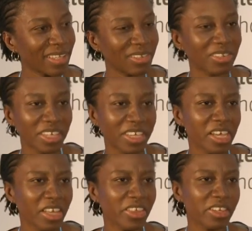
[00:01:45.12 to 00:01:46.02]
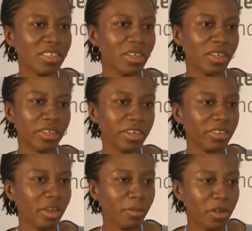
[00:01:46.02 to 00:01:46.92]
Okay, there are a
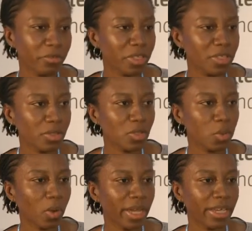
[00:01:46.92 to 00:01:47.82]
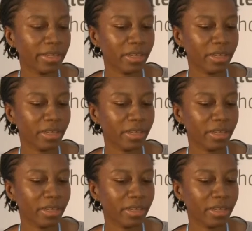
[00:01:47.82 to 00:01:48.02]
number of reasons why